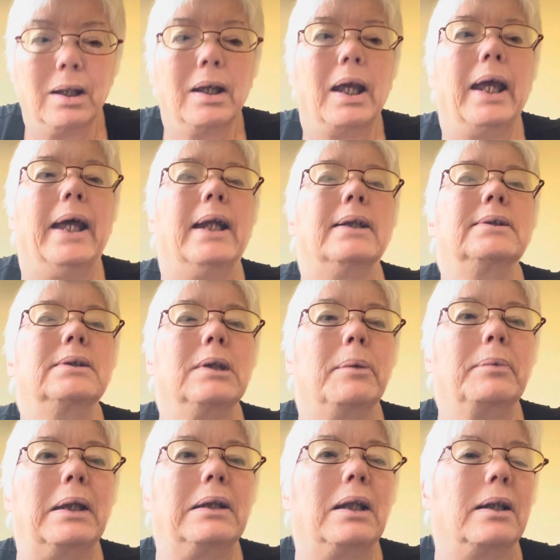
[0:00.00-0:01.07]
And it's
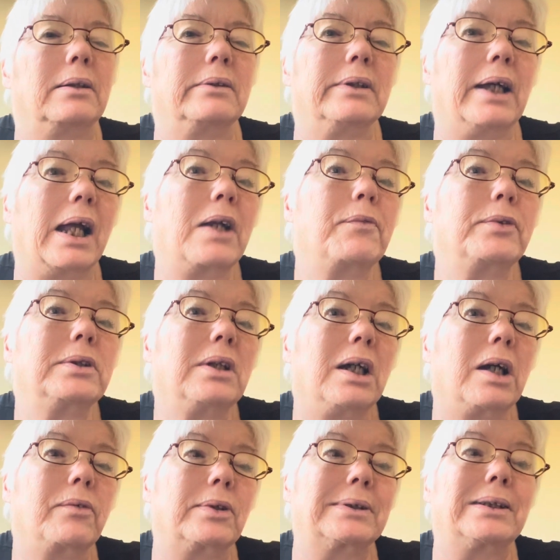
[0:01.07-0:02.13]
something that a lot of
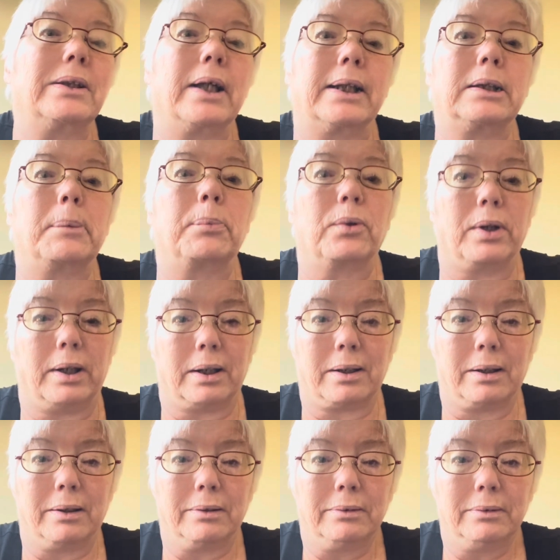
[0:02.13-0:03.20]
photographers like to break.
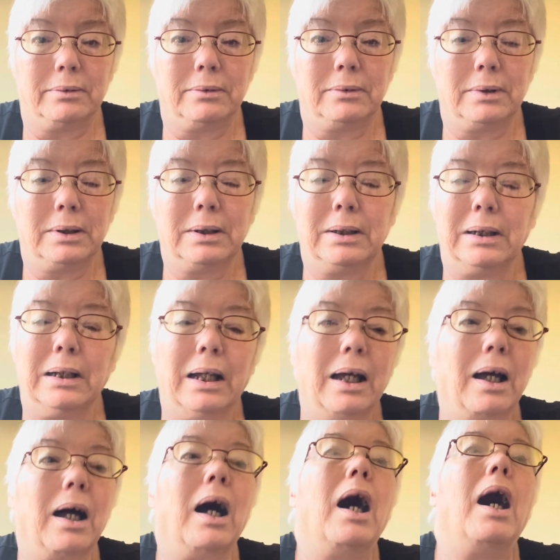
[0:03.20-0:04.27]

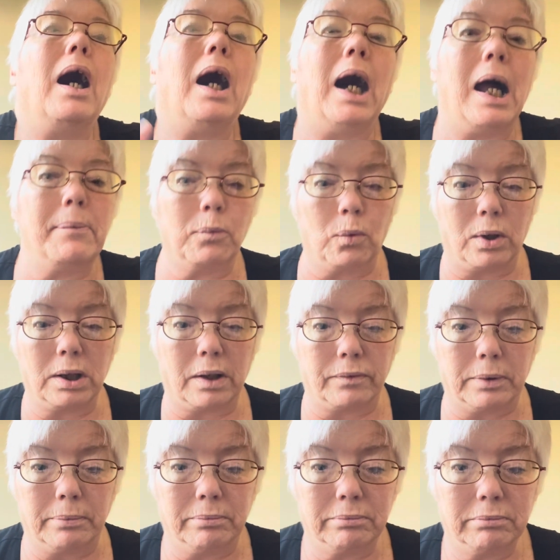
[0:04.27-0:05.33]
I'm one of
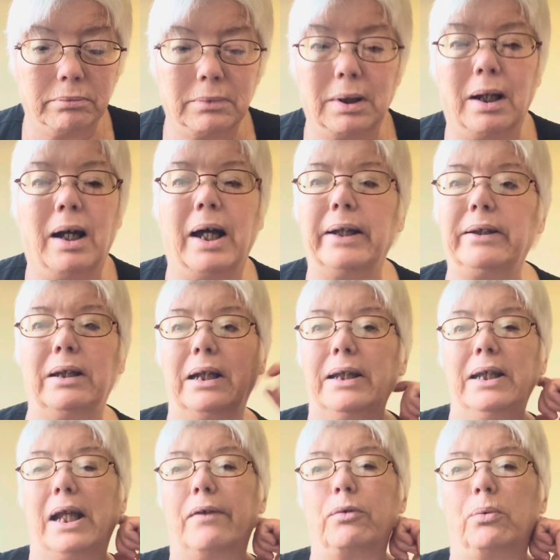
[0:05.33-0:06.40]
them. I
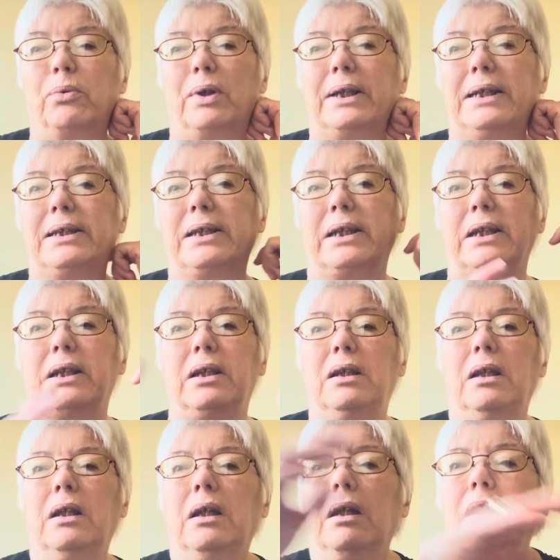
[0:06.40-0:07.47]
never really did
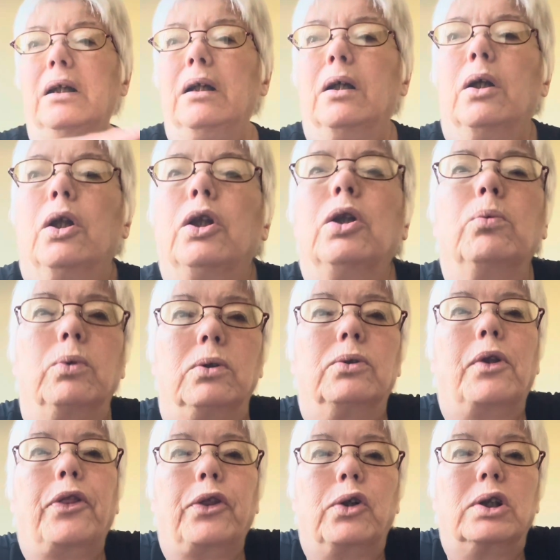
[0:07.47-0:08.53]
do
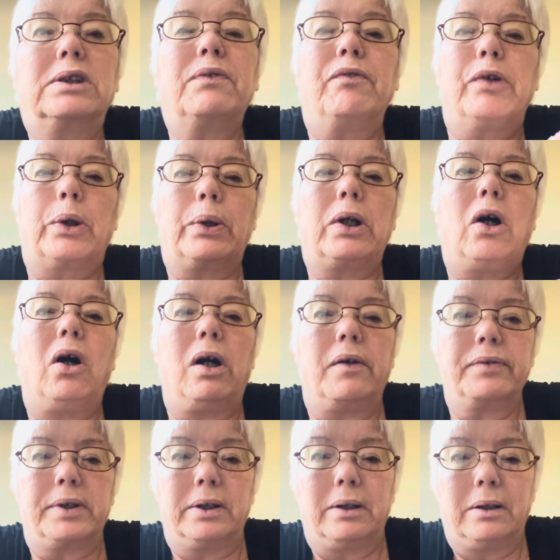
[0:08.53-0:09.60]
rule of thirds very
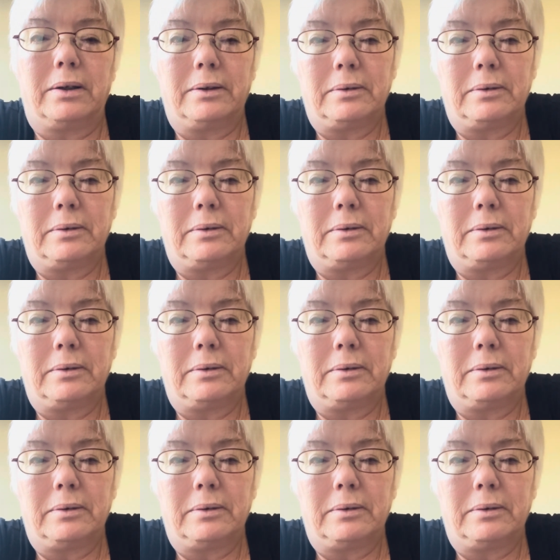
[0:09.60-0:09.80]
often.